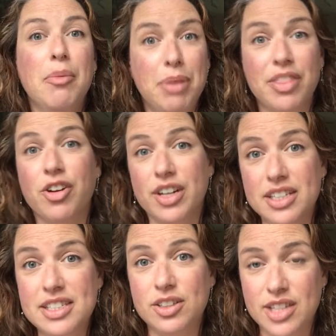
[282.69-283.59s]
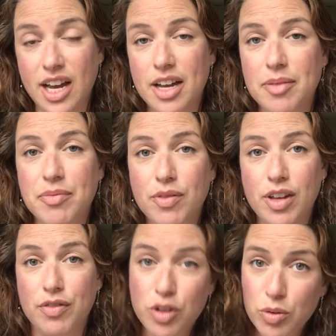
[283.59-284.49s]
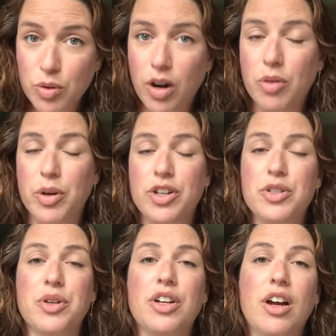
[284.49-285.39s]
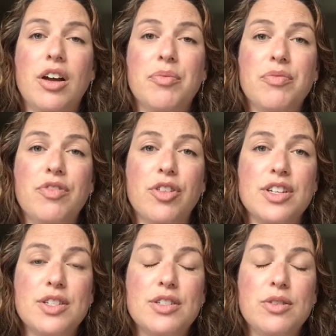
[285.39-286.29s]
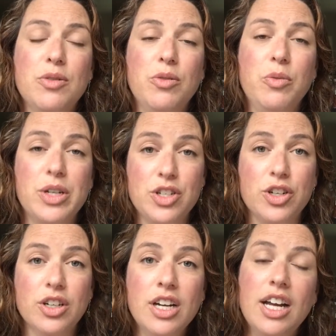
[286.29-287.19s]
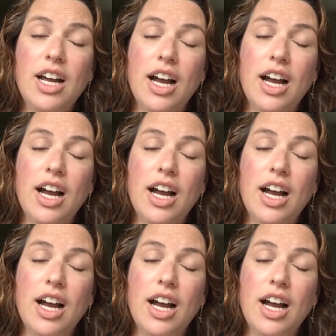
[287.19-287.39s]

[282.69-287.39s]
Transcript: But there is still time if you want to do it for this winter.